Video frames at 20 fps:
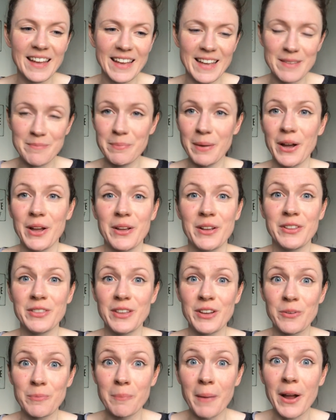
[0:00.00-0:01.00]
in my
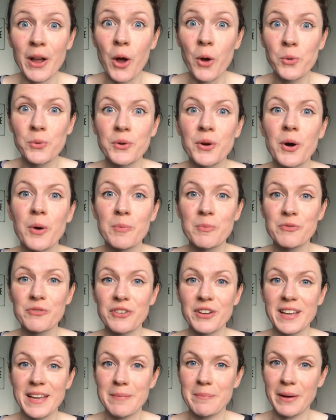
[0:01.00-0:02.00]
own
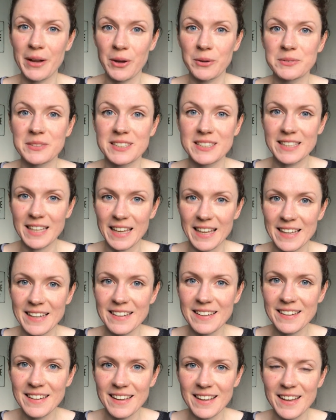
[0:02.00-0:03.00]
comfort, in my own
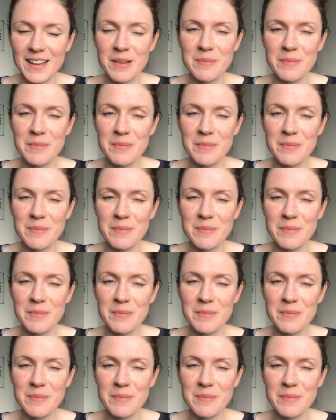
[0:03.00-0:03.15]
skin.